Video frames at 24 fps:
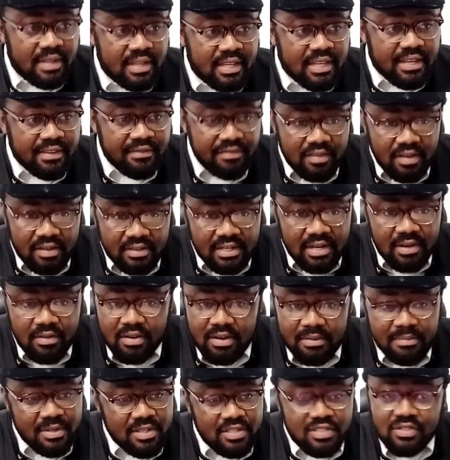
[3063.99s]
If not, the
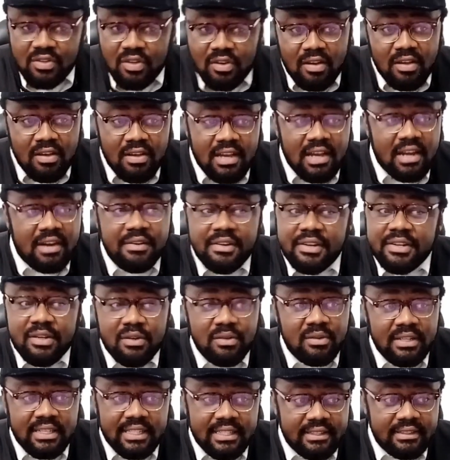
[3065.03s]
ROM is no longer
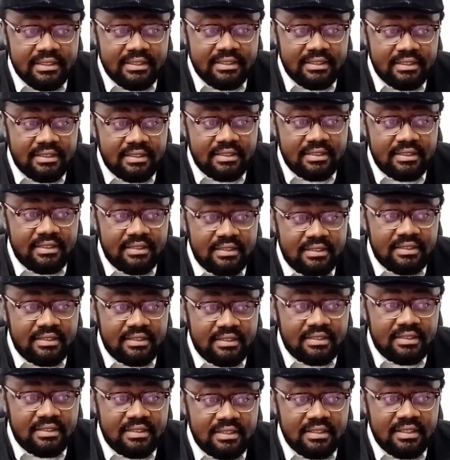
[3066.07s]
read-only.
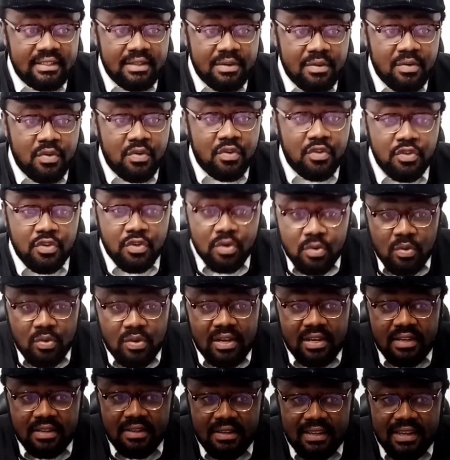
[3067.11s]
You
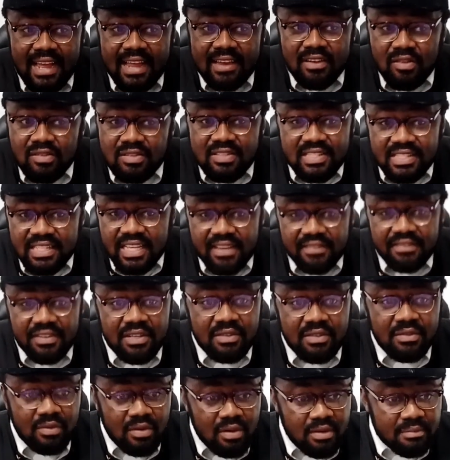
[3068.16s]
cannot save
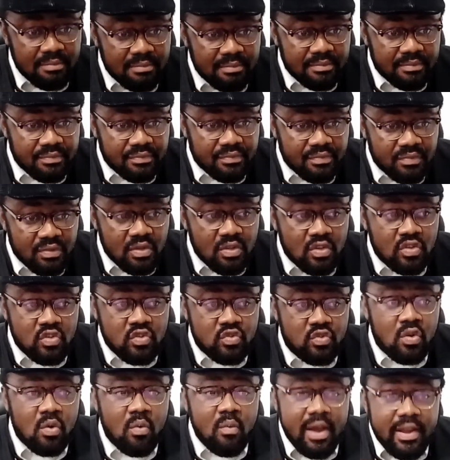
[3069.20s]
in ROM.
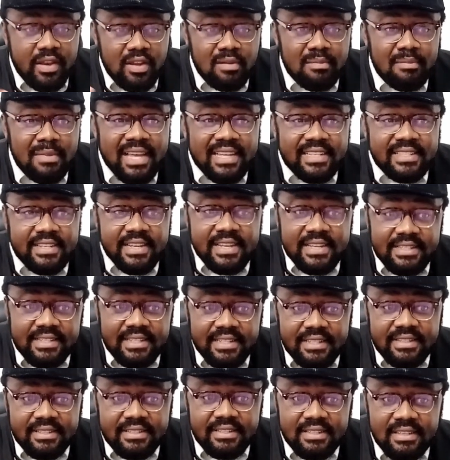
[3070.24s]
So when you make
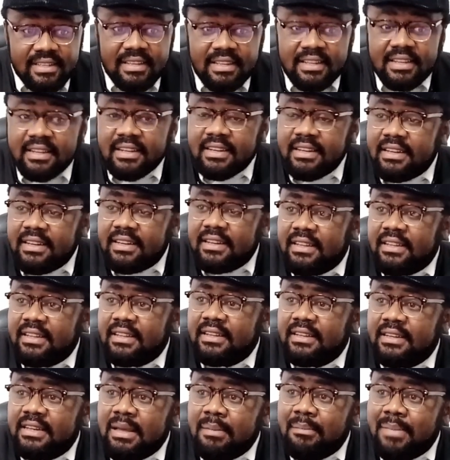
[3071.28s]
changes,
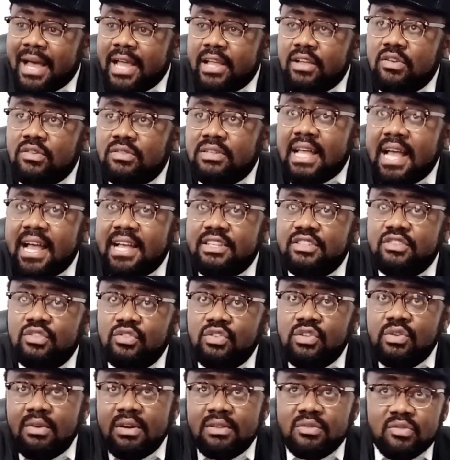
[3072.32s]
the BIOS asks you,
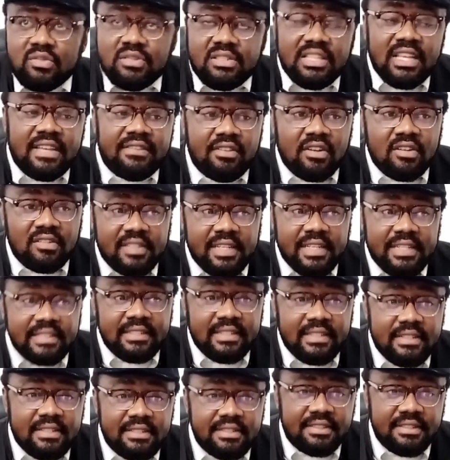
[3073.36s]
do you want to save your
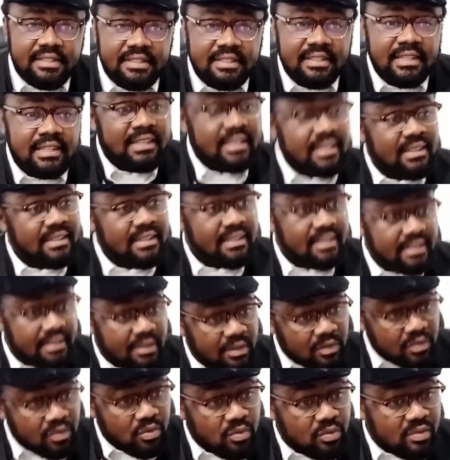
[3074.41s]
changes?
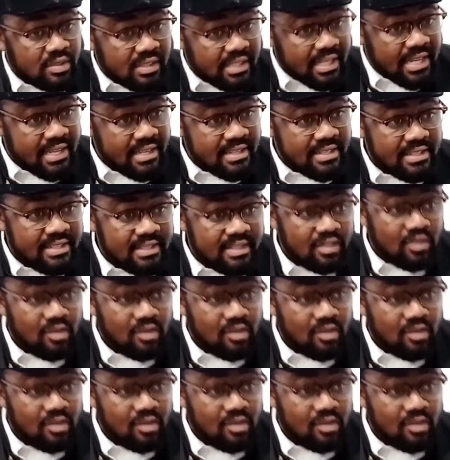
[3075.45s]
You choose yes.